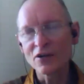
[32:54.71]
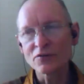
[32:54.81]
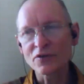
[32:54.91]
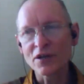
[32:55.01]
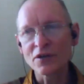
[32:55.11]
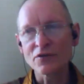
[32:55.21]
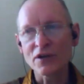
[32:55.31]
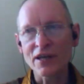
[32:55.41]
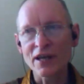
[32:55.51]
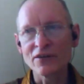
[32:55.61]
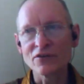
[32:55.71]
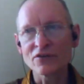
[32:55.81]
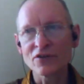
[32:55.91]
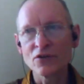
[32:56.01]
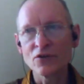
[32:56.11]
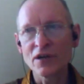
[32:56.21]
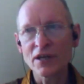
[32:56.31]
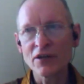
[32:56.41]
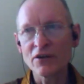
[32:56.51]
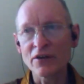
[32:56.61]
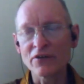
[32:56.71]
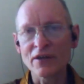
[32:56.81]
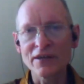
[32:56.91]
over and over again to hearing